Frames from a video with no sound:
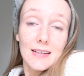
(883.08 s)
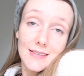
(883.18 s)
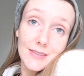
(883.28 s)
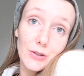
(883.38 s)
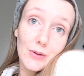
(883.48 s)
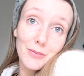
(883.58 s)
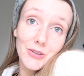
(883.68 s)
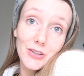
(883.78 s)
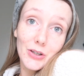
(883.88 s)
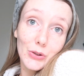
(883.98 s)
So I'm
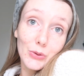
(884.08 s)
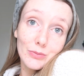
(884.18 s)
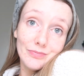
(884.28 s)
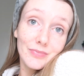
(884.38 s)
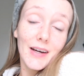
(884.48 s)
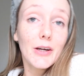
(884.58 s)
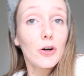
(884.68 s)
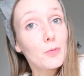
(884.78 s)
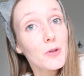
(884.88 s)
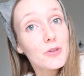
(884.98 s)
gonna go. I
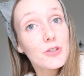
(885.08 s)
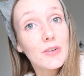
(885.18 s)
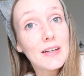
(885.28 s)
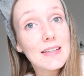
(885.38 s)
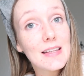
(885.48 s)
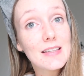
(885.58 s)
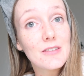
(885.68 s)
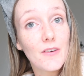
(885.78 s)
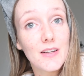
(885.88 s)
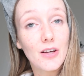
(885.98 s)
hope you enjoyed this
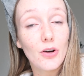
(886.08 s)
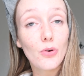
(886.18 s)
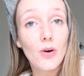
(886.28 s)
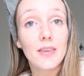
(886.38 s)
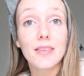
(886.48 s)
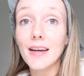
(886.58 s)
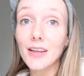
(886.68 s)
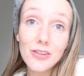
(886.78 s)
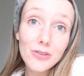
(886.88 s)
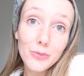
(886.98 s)
video.
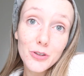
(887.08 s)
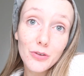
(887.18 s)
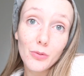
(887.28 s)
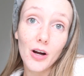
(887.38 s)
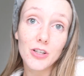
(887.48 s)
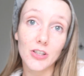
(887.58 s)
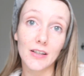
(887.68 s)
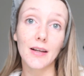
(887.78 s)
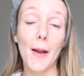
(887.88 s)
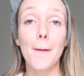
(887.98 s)
Thank you so much for
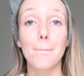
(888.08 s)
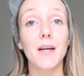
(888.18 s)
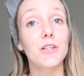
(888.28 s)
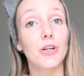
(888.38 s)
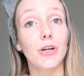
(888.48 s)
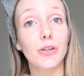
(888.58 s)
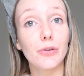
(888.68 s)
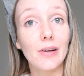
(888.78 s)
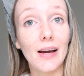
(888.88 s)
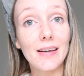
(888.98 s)
watching. Make sure you
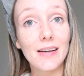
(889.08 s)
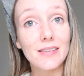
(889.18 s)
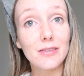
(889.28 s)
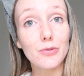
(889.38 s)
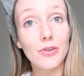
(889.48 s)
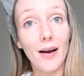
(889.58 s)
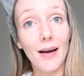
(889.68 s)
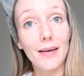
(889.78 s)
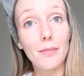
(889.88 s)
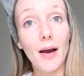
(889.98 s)
like and
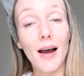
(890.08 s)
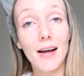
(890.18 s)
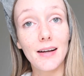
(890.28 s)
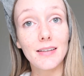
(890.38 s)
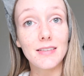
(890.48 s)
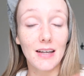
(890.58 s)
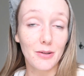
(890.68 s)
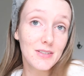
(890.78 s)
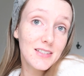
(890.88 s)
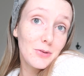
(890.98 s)
subscribe, and I
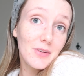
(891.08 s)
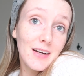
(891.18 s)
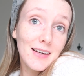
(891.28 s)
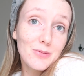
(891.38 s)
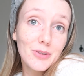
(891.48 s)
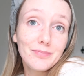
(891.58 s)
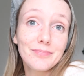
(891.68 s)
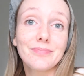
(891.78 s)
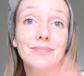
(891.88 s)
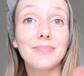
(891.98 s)
will see you in the next one.
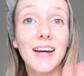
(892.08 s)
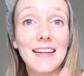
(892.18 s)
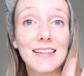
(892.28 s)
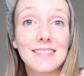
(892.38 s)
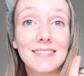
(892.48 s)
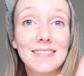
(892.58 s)
Bye.